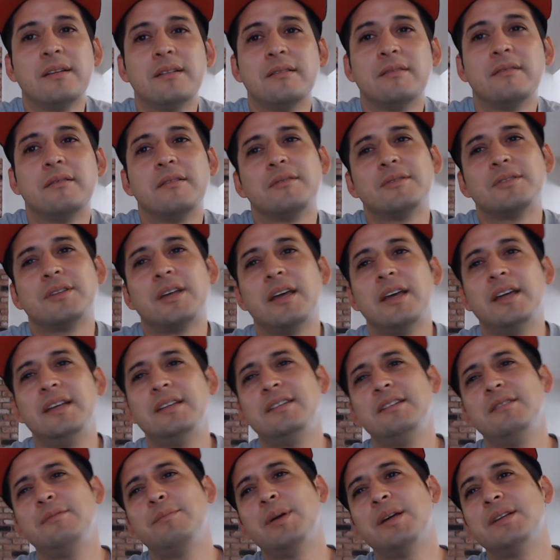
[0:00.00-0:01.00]
Was that
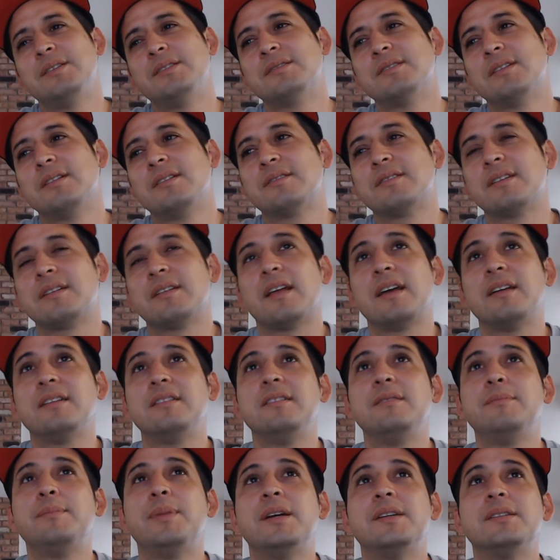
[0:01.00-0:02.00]
18 pages? It looks like
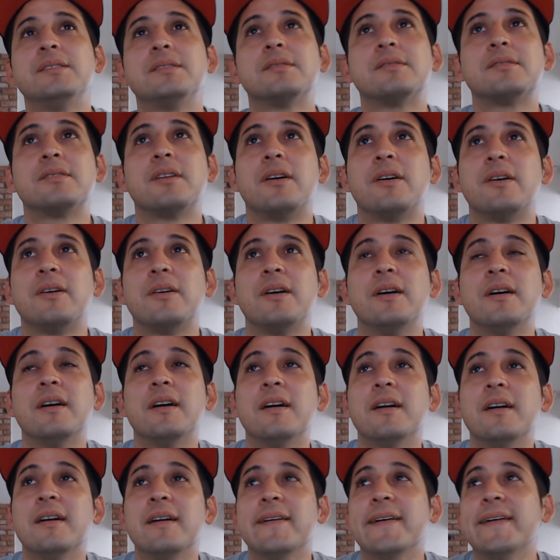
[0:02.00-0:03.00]
19 pages. So
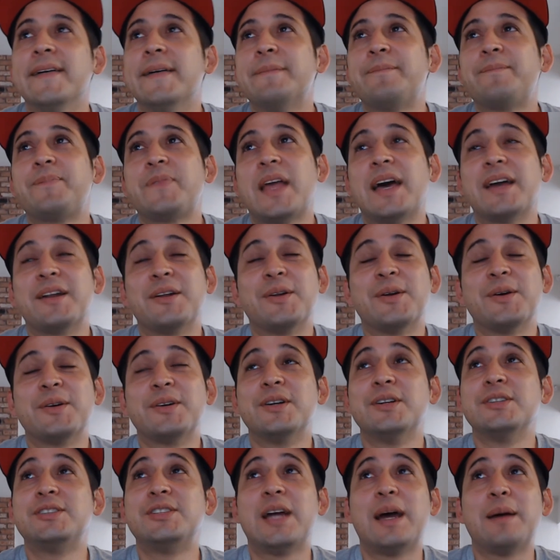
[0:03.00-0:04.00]
I don't know.
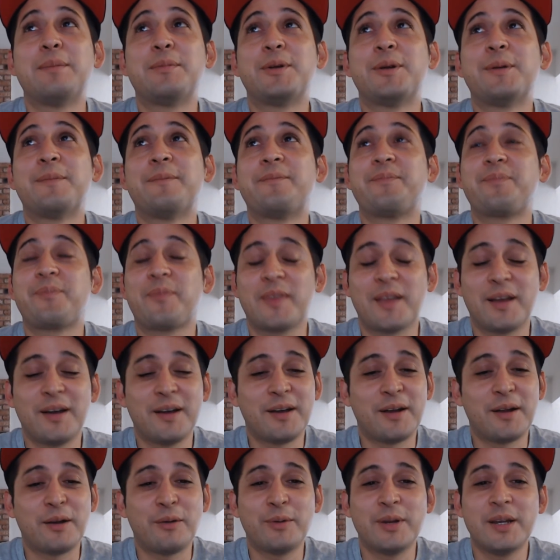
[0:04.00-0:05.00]
Good chapter.
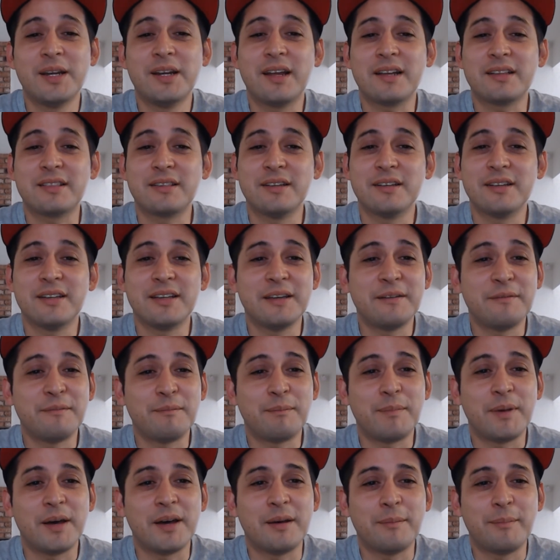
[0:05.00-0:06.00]
I really like the
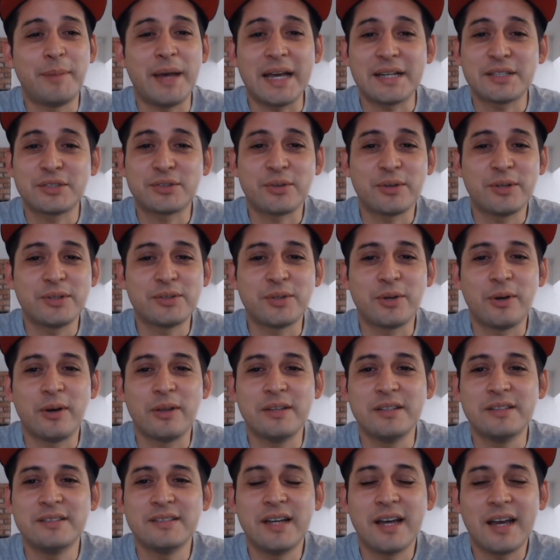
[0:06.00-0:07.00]
backstory to all
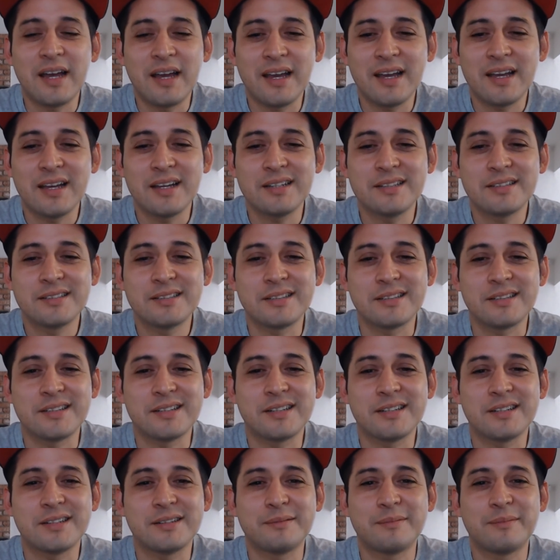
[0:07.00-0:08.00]
these guys.
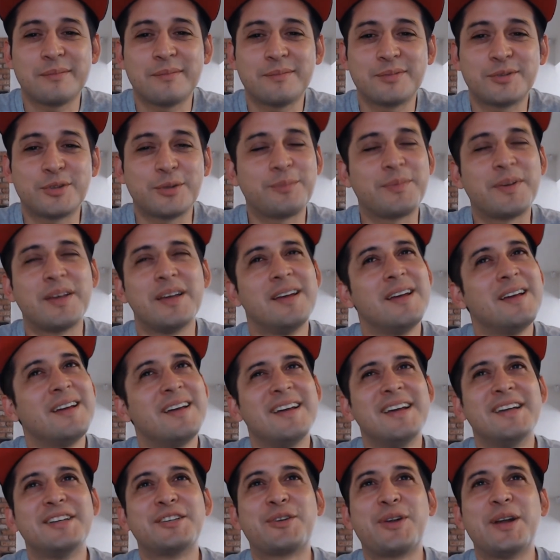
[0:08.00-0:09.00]
So
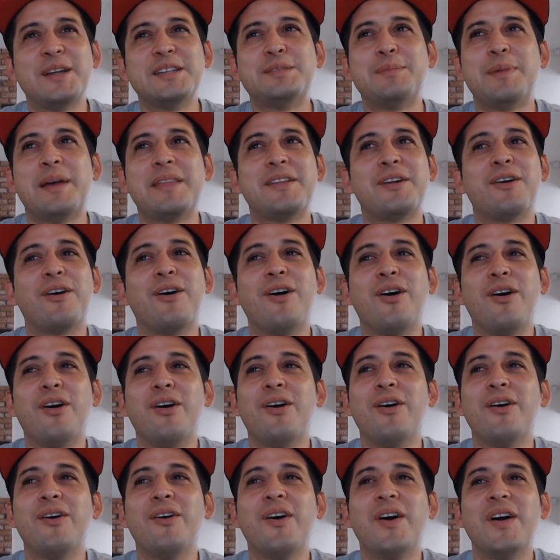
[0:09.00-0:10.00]
it's crazy, man. They're
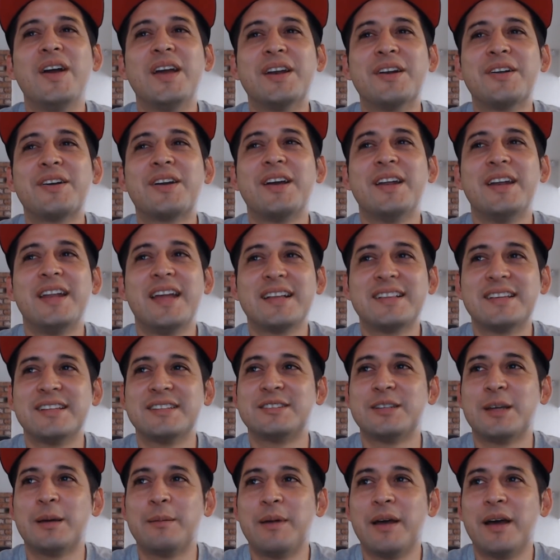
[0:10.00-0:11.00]
all interconnected
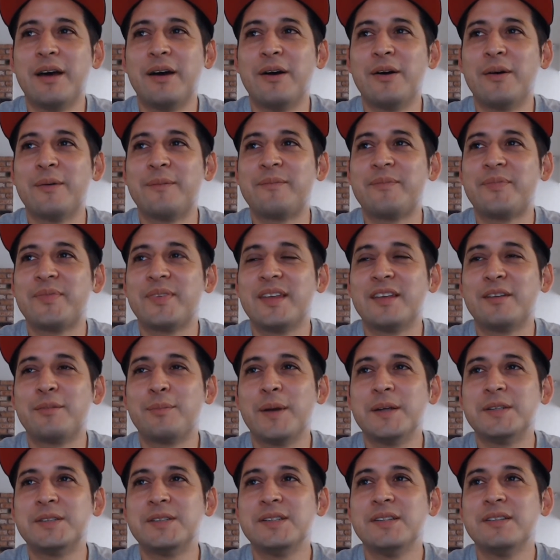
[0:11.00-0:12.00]
somehow.
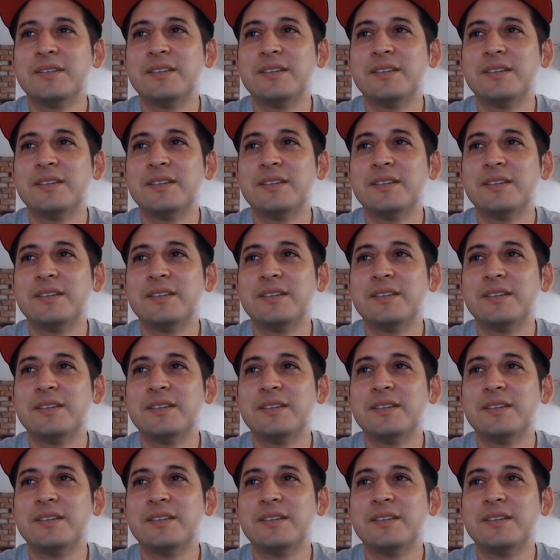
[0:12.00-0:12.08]
Especially